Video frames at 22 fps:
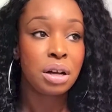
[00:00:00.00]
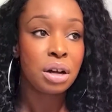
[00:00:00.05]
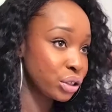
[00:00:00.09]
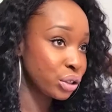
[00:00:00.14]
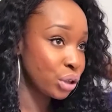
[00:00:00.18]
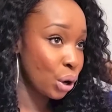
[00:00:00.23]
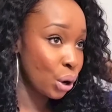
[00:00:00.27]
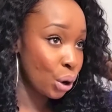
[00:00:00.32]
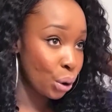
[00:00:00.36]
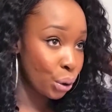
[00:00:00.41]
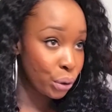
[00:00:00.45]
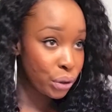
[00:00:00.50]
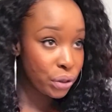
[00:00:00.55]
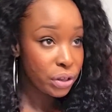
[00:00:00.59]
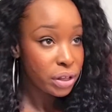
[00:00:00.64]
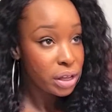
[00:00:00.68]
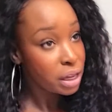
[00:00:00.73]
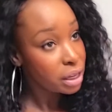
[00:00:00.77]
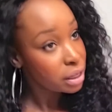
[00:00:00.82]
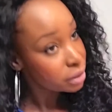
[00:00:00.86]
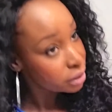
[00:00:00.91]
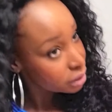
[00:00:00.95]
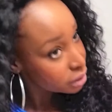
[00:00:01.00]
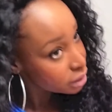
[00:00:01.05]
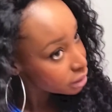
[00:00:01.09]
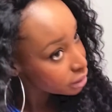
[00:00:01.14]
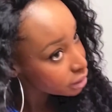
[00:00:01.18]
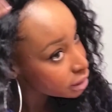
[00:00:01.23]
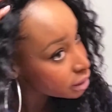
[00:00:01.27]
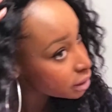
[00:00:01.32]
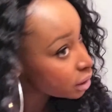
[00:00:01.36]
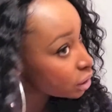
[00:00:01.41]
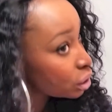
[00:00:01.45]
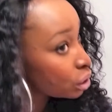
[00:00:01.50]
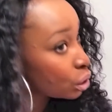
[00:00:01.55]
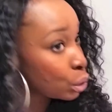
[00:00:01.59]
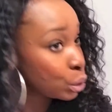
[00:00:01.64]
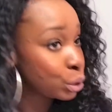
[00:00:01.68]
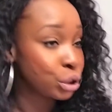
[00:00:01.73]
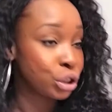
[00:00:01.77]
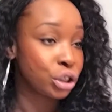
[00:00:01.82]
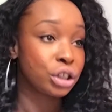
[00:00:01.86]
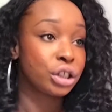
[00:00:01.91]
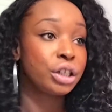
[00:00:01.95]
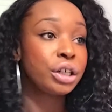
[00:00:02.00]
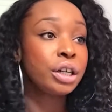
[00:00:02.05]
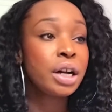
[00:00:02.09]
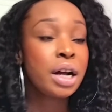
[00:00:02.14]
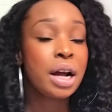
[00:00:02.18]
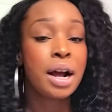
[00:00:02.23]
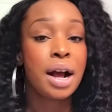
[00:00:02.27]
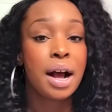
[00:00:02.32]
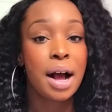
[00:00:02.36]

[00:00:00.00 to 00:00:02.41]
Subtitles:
So this is a closure.